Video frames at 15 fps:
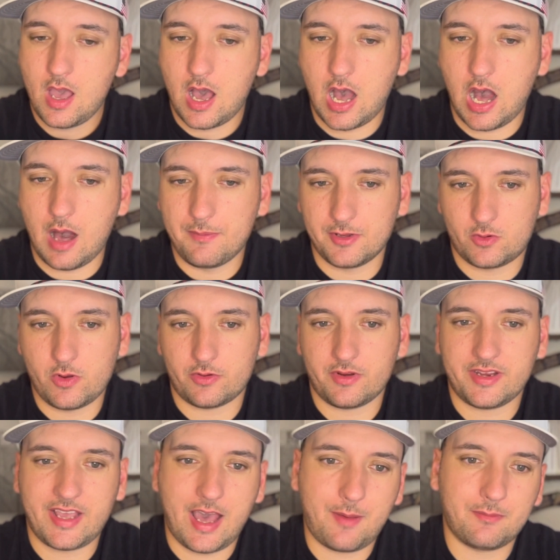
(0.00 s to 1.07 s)
Uh, but a quick
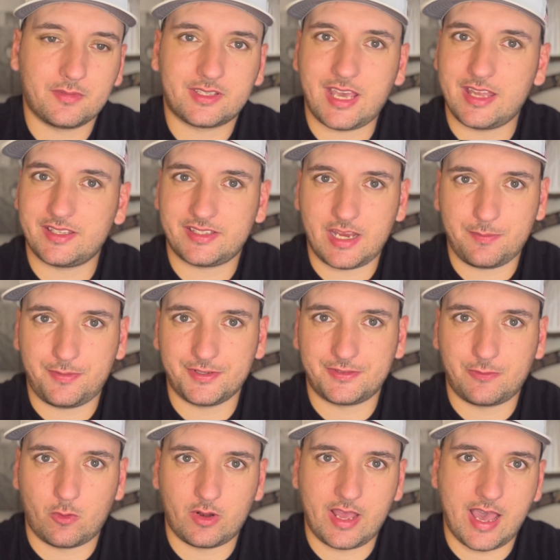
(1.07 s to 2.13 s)
recap, Kent State plus
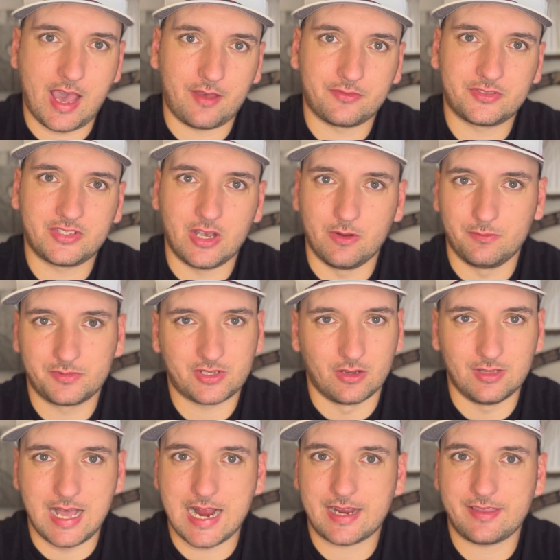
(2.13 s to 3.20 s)
four and a half. So let's go
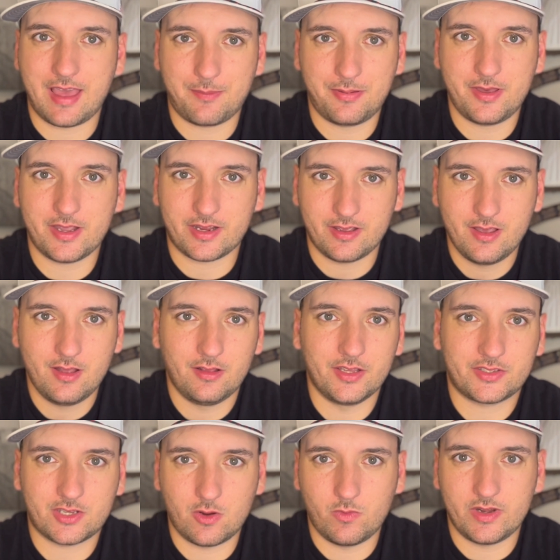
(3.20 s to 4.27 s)
lock in that pick.
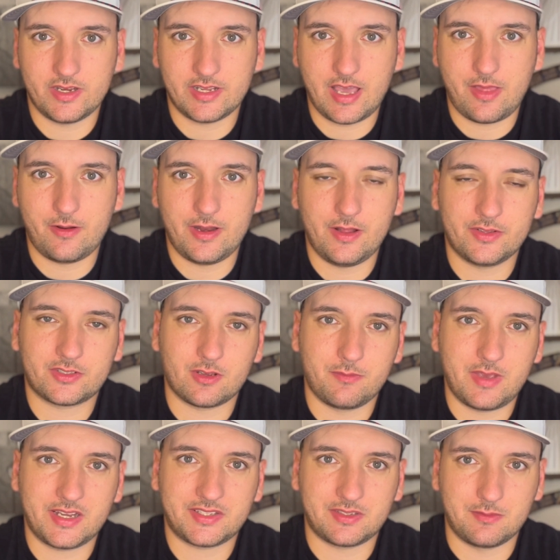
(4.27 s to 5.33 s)
Let's go win together today. Let's go
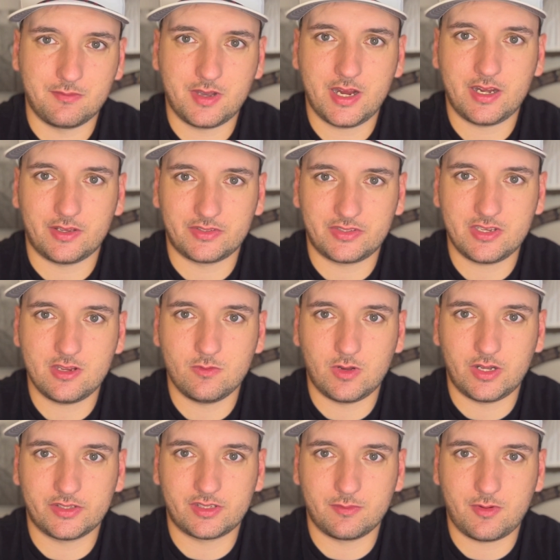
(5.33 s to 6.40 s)
make some money. I'll see you
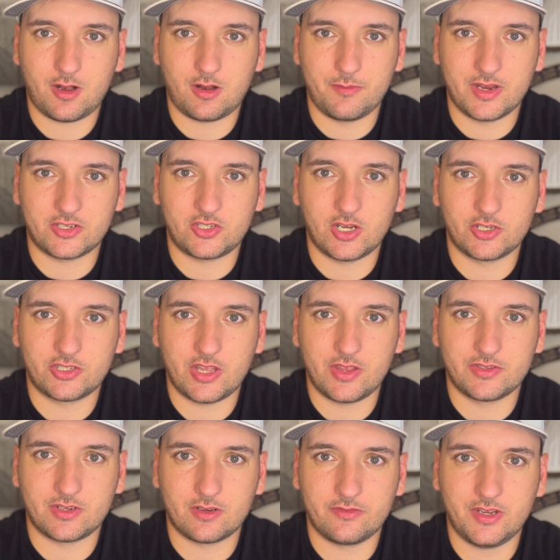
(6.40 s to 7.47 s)
all tomorrow. Make sure y'all check
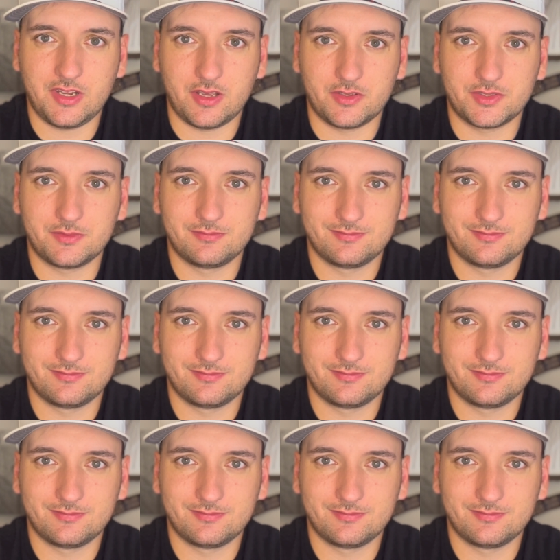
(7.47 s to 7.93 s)
those other videos.